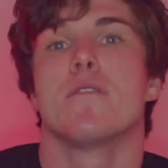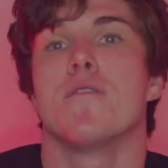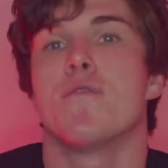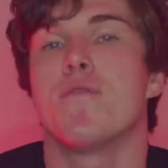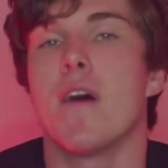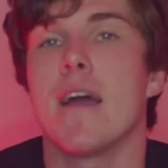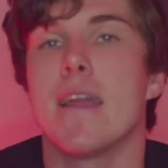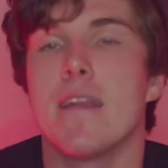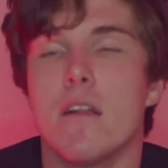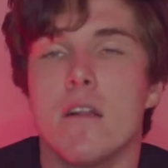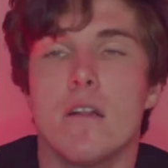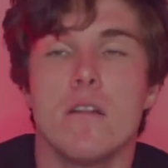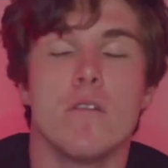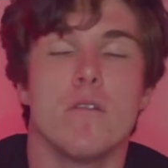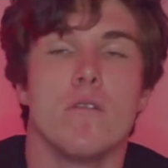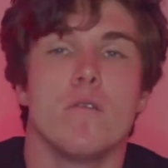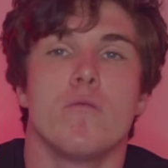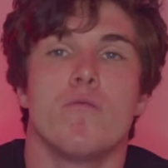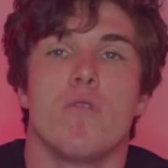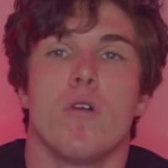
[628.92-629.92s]
The
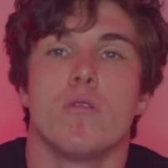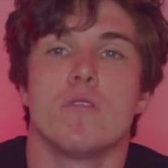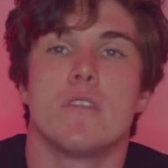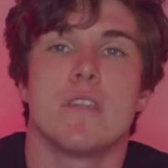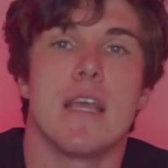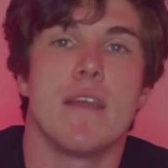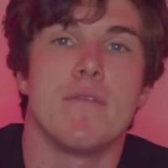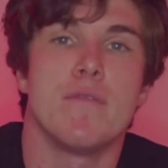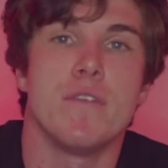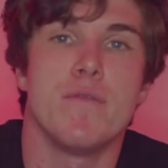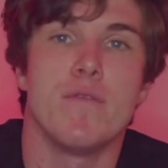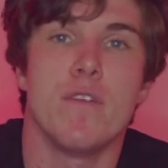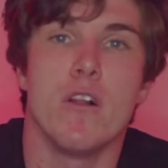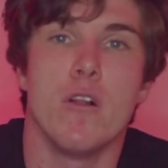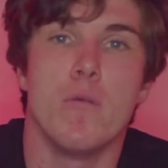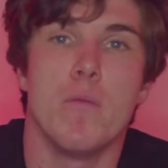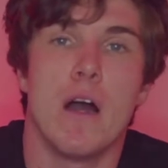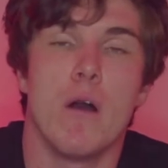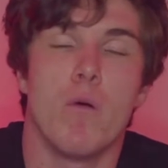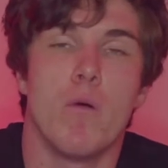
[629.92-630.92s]
final road safety
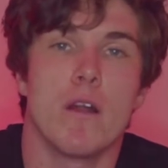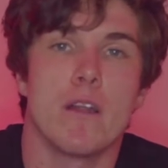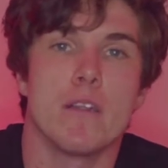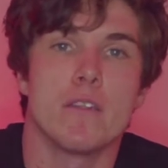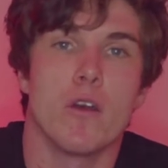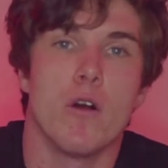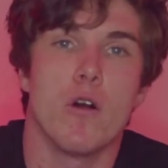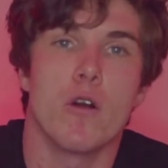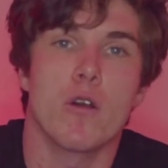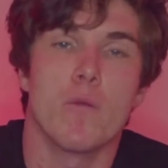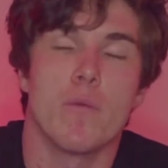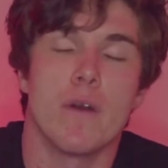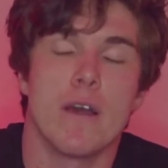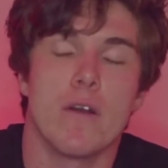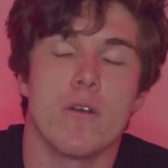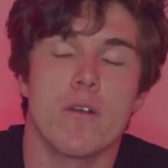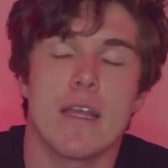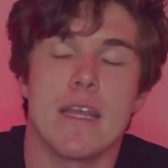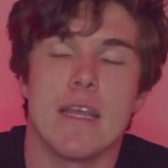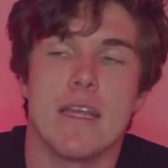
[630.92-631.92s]
film I want to talk
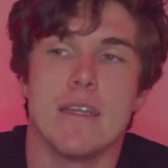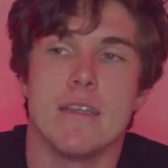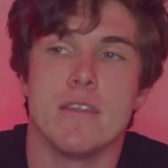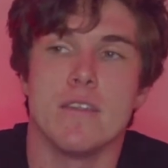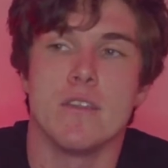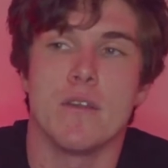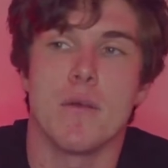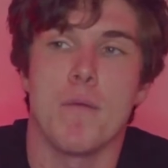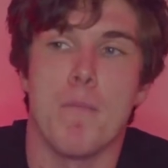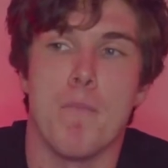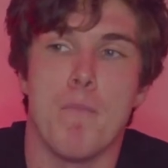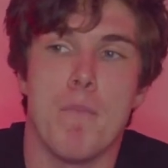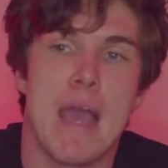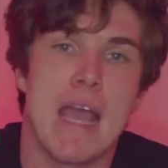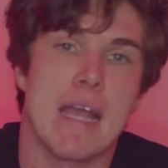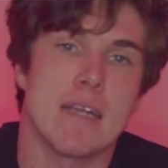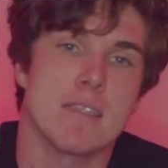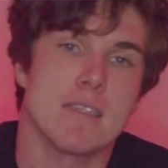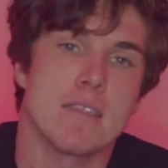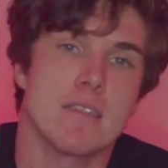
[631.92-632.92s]
about is
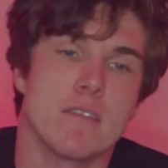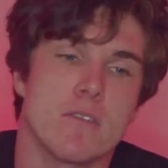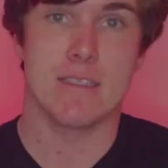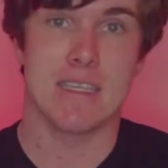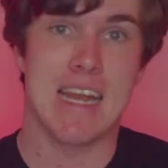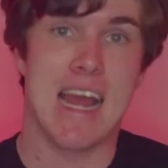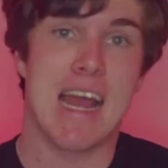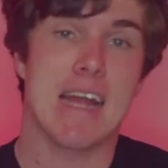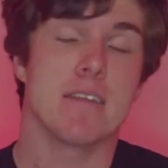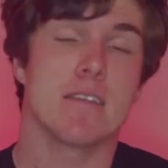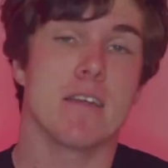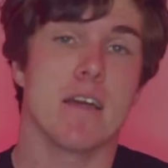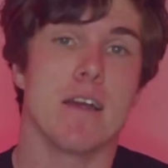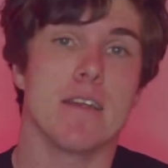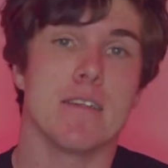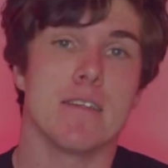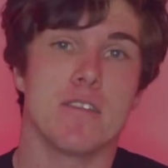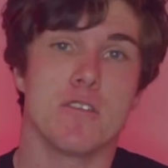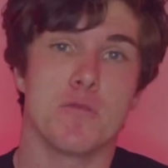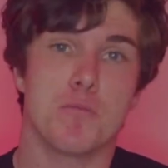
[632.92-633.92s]
Mess. It's an
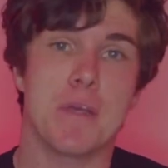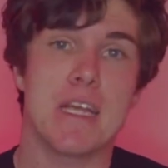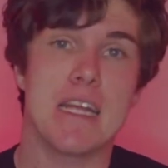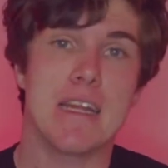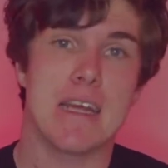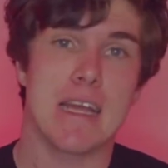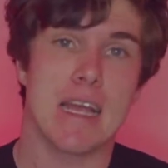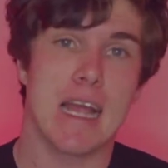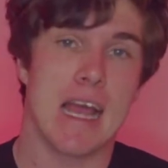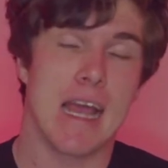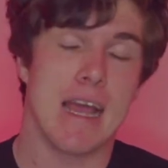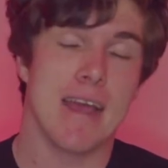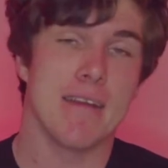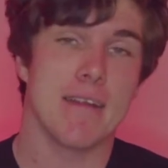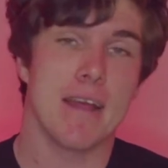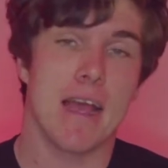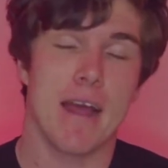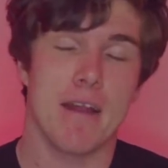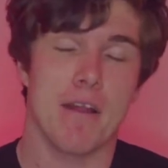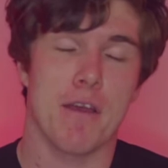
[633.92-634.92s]
anti-speeding ad
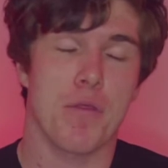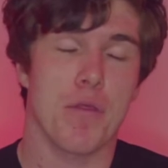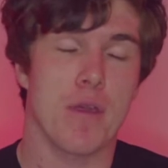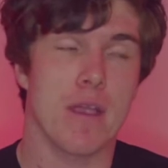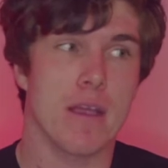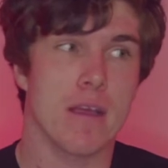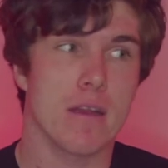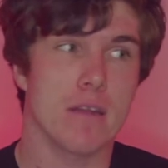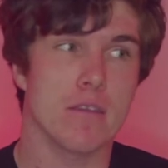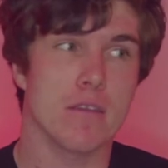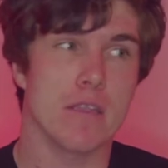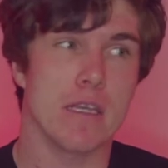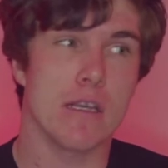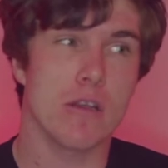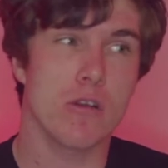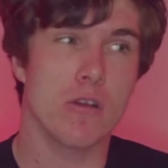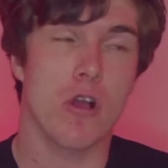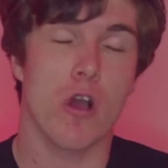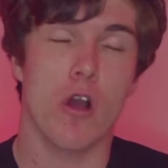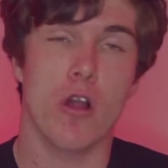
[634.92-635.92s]
and I think it is the
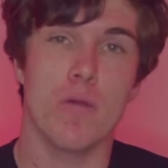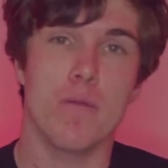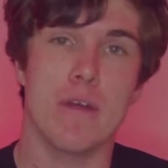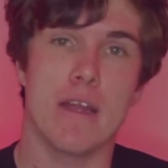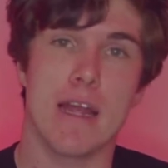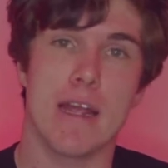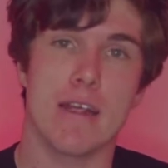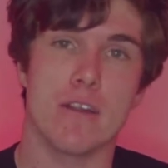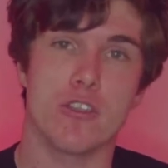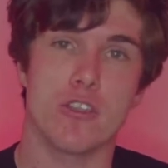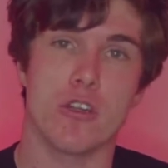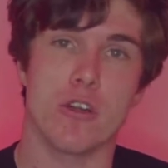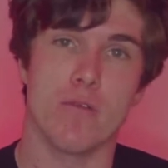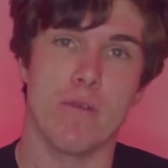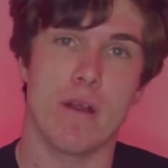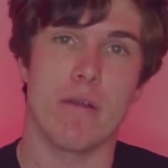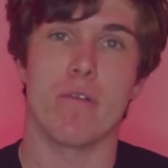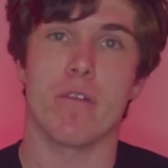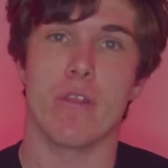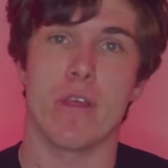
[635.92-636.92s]
culmination of
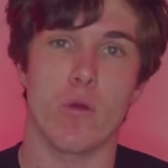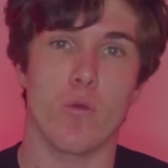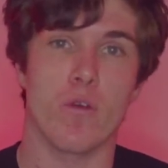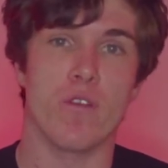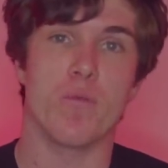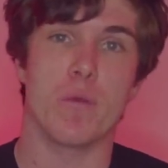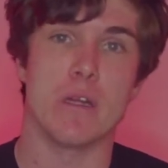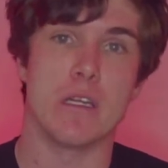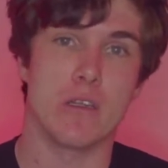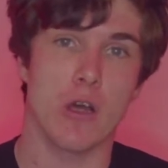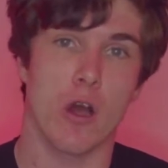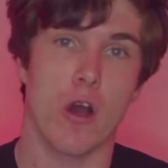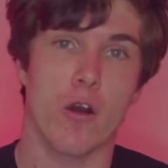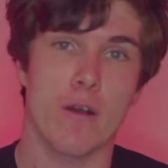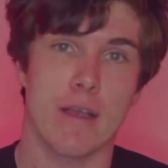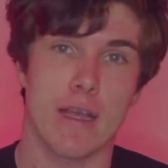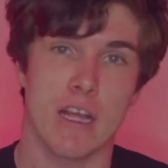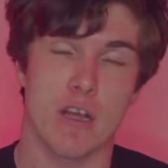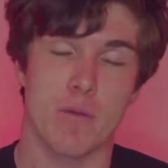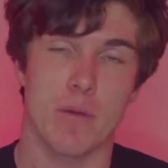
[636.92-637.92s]
everything we've been
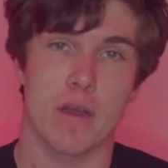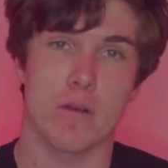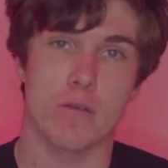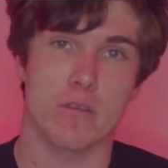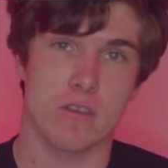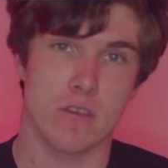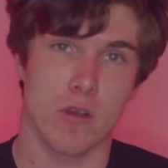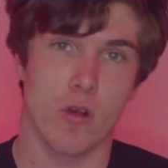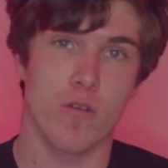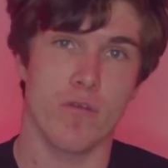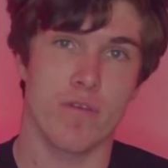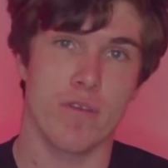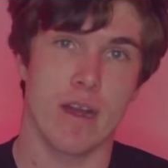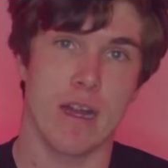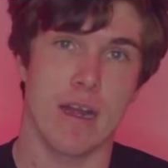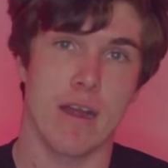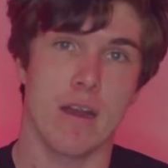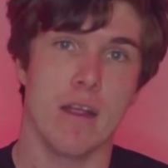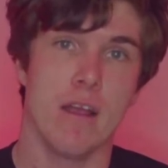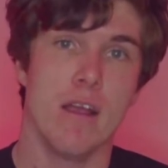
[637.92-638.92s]
talking about so
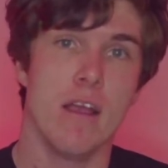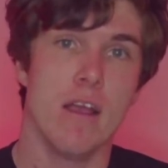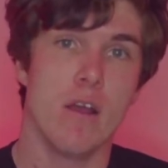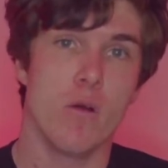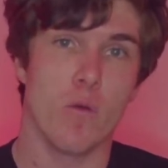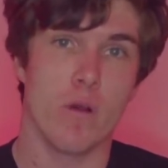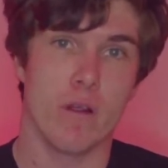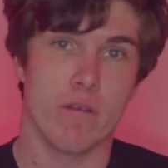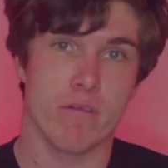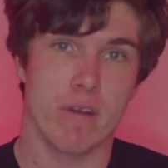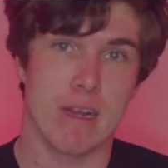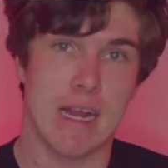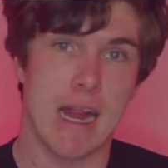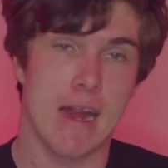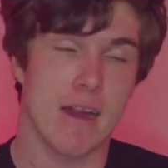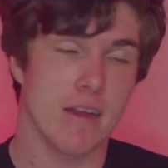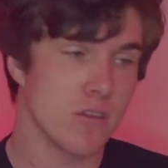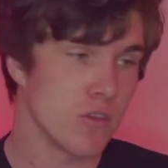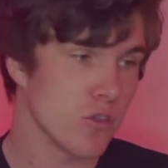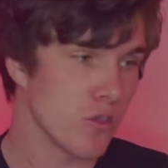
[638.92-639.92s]
far with
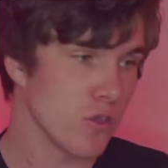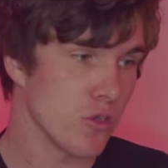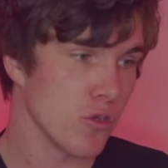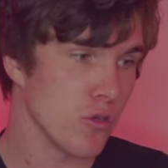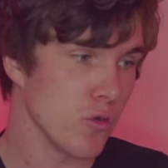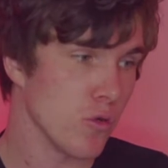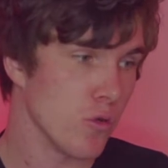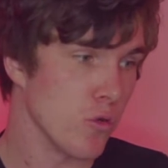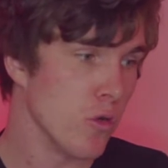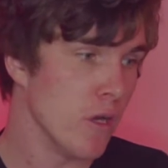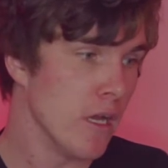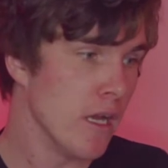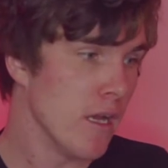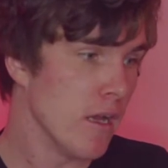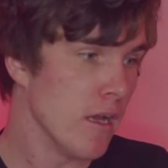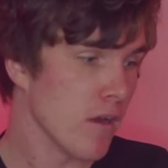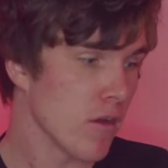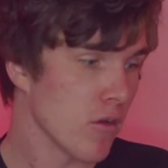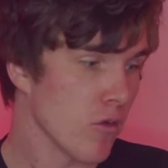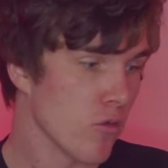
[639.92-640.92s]
regards to
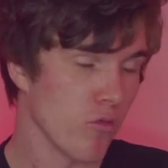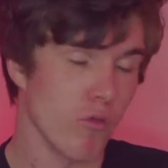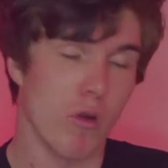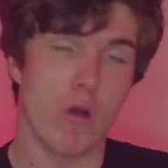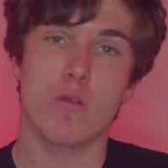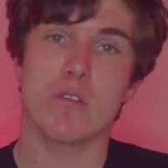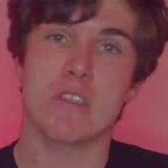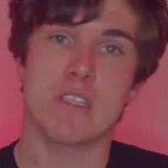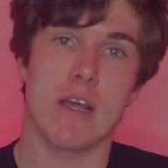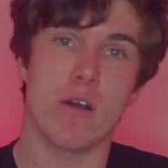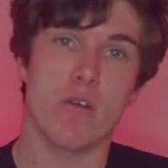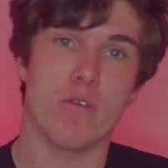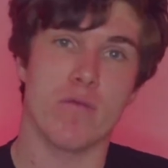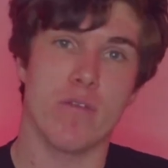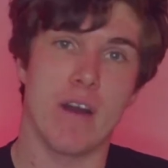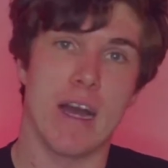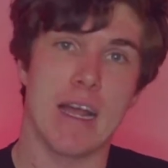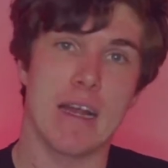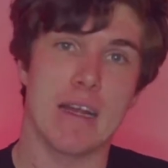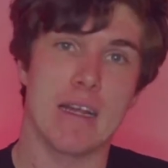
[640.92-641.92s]
gross out
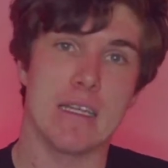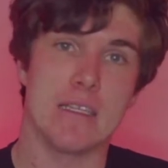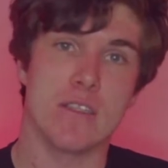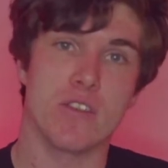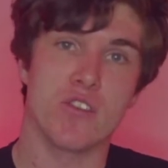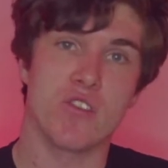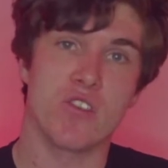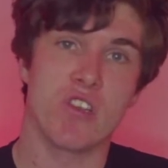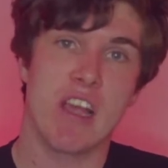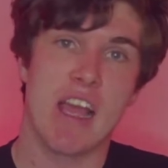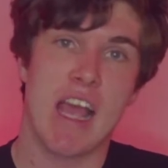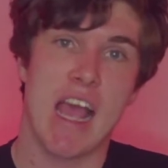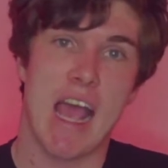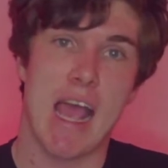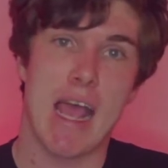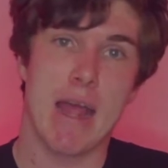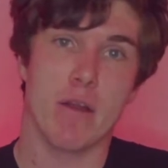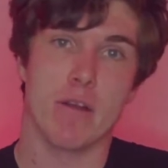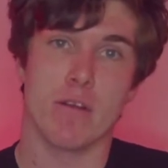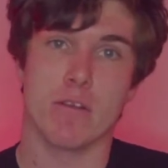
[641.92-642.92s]
violence
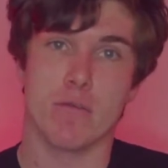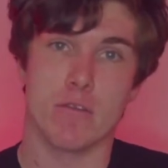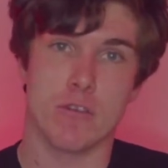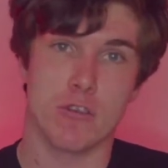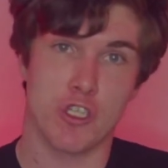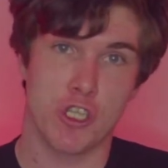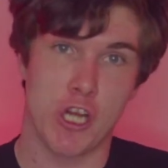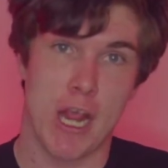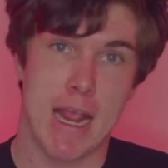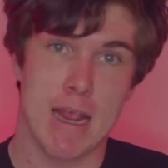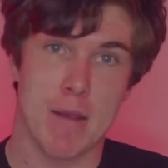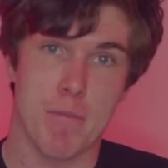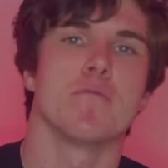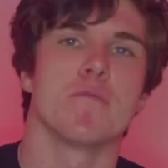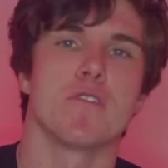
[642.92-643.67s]
and shame.